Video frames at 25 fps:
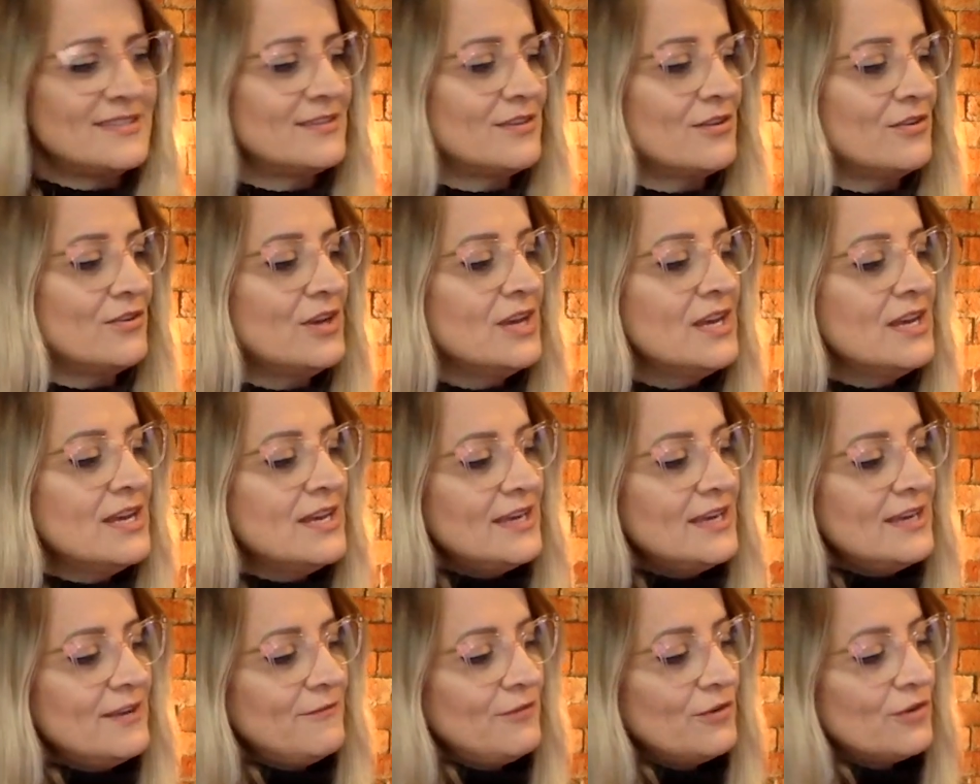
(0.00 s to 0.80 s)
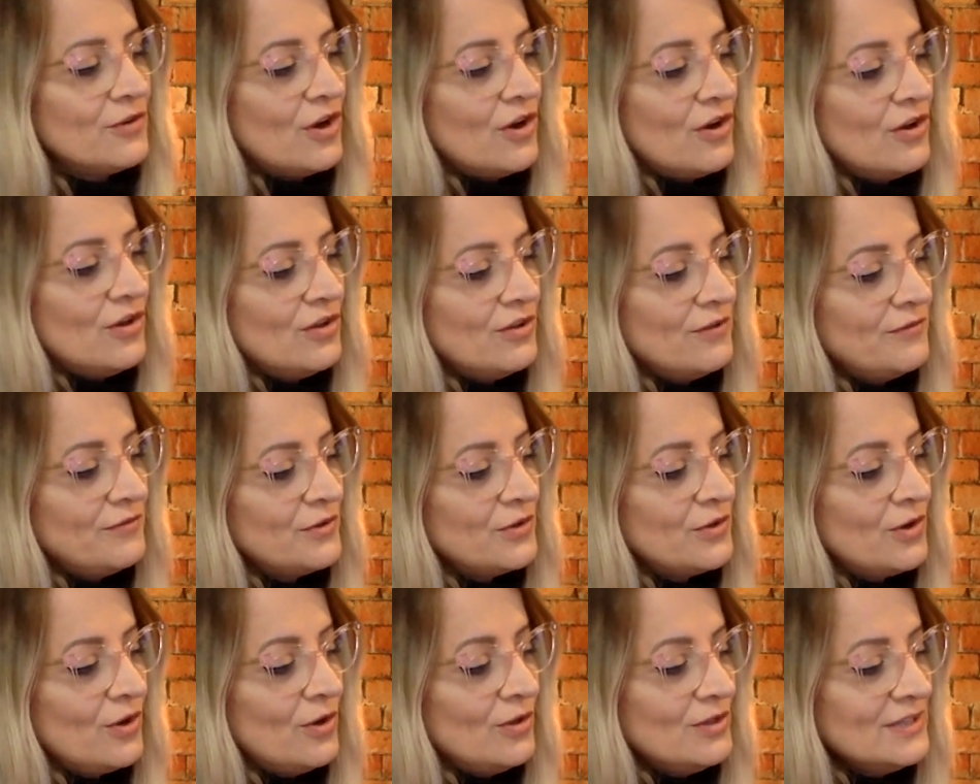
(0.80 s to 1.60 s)
So if
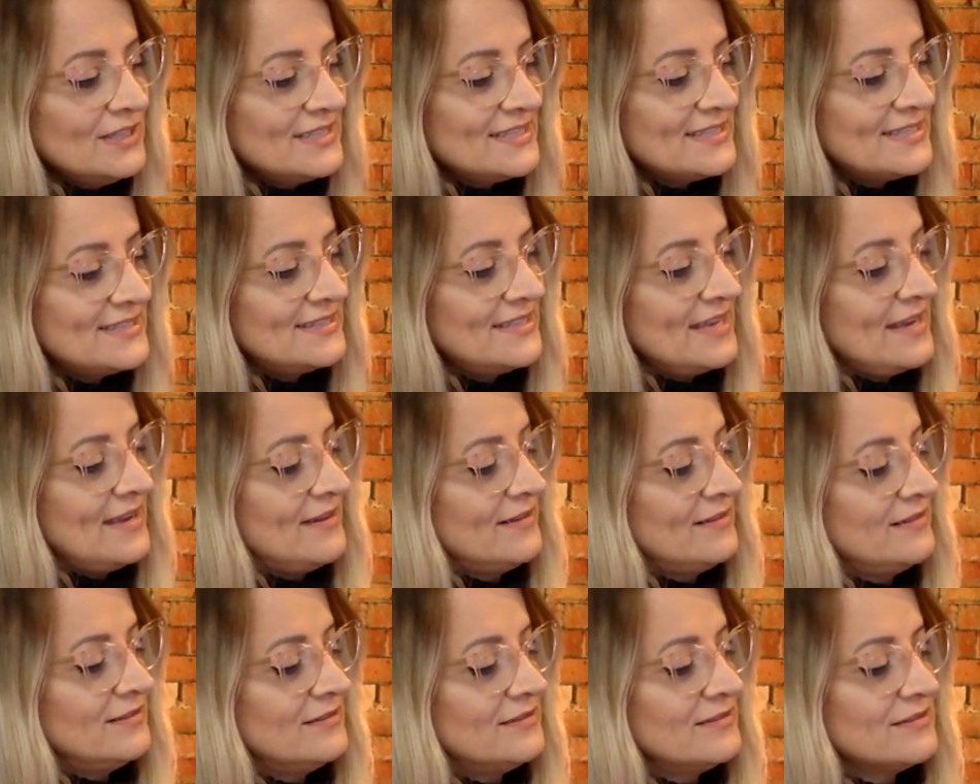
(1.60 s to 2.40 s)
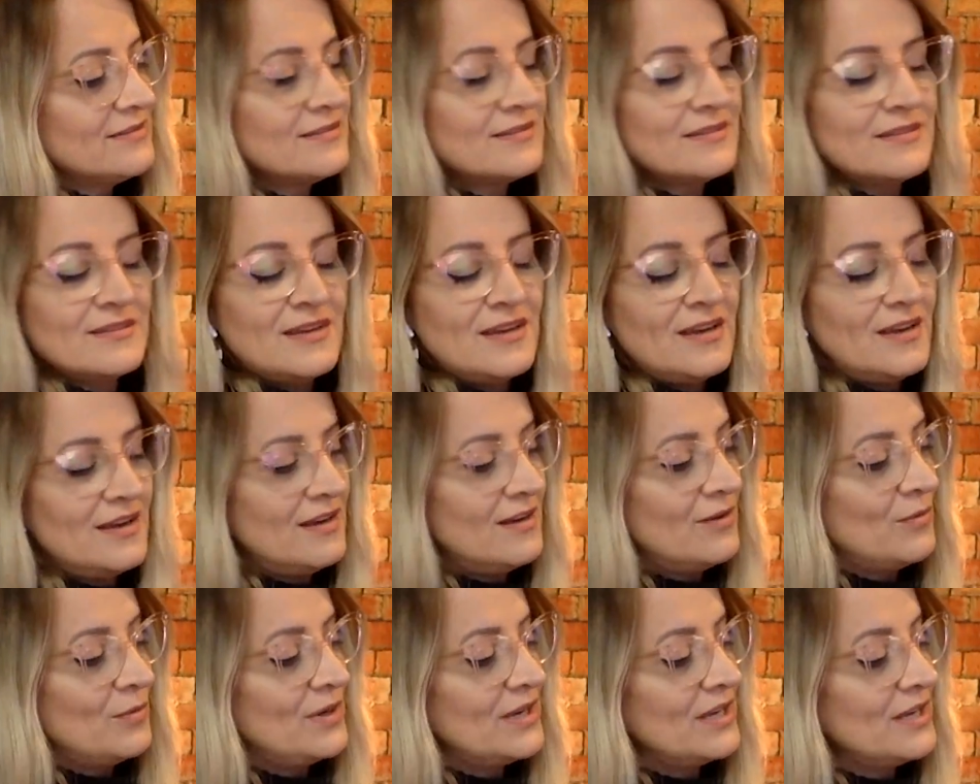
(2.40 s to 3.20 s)
your goal is sales,
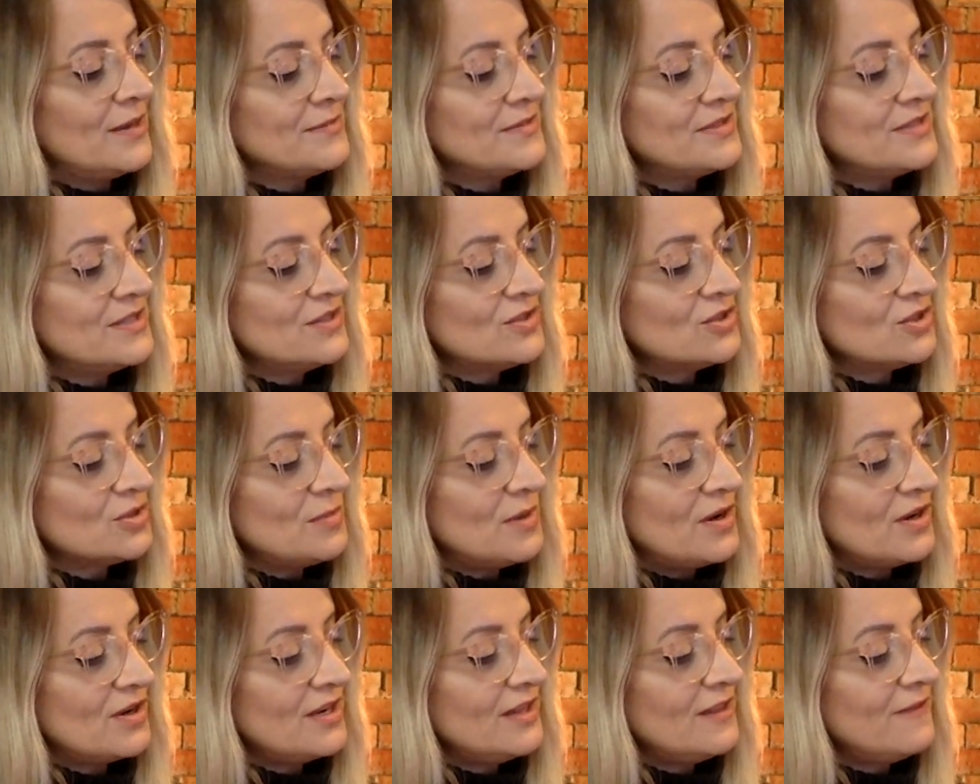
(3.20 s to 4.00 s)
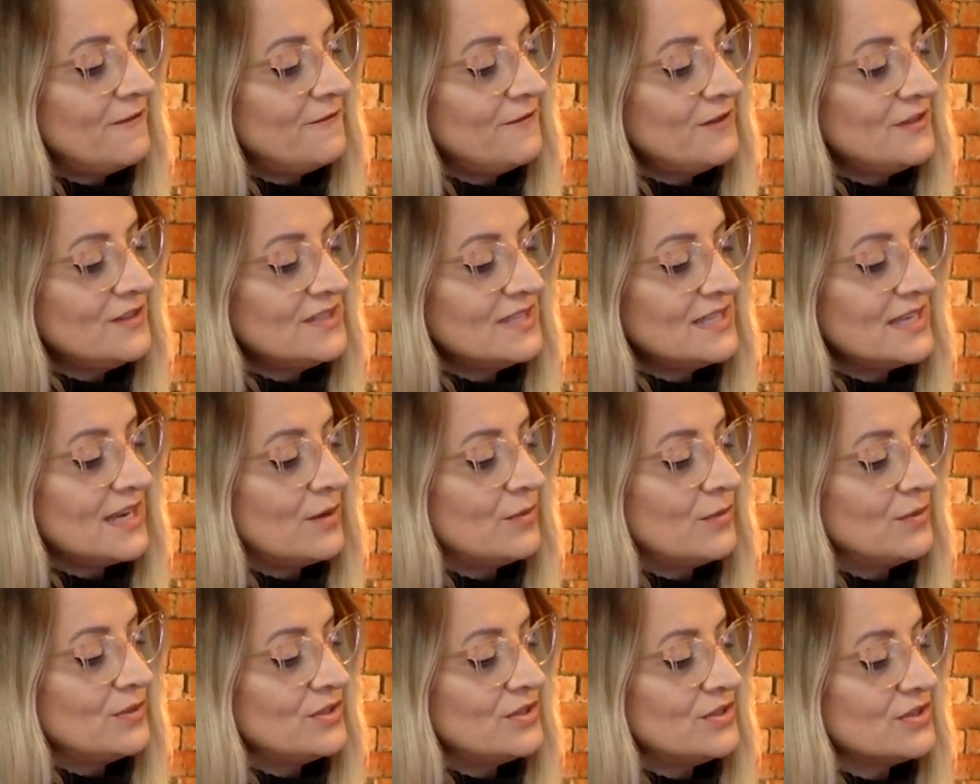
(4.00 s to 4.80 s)
when it comes to digital marketing, the first thing I
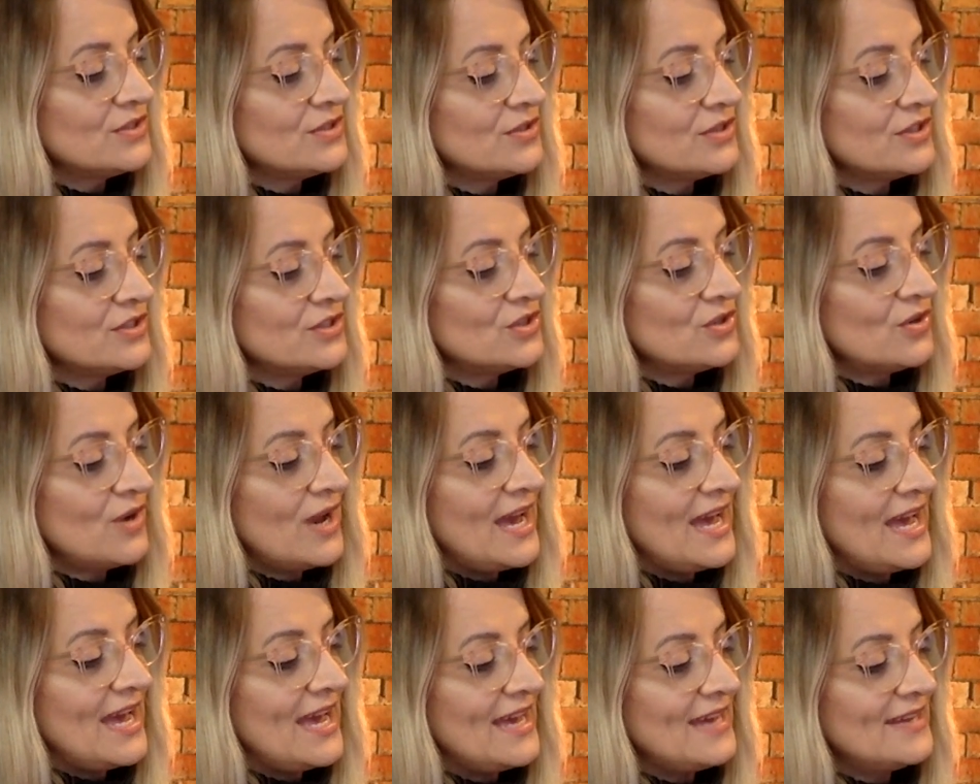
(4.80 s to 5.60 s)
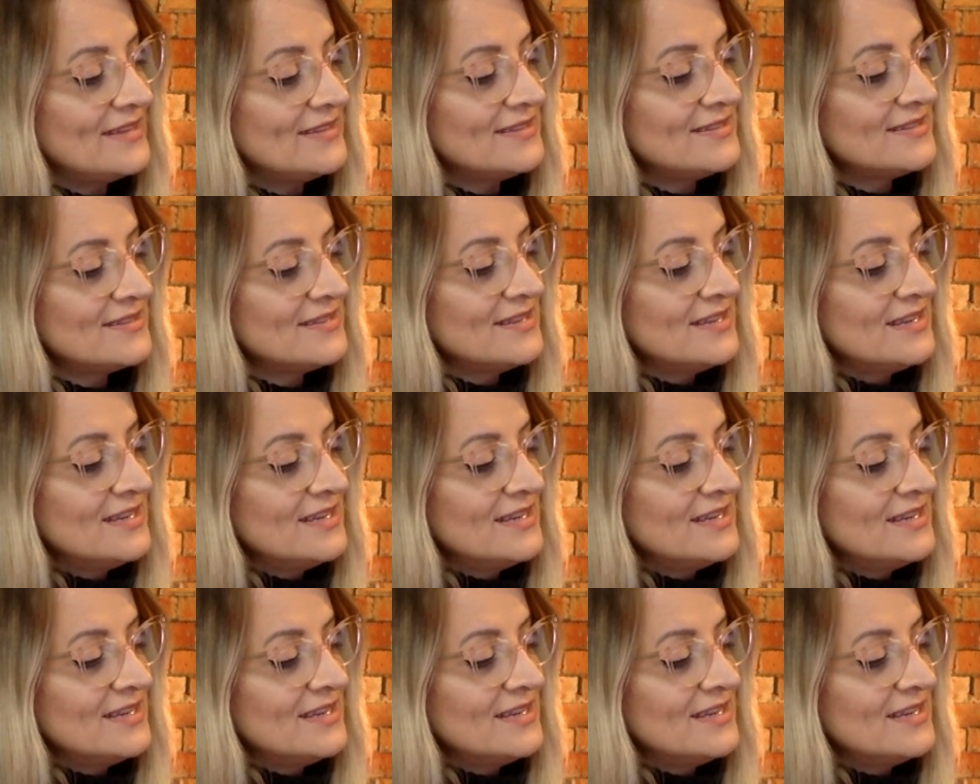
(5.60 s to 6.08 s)
would do is look at your ads.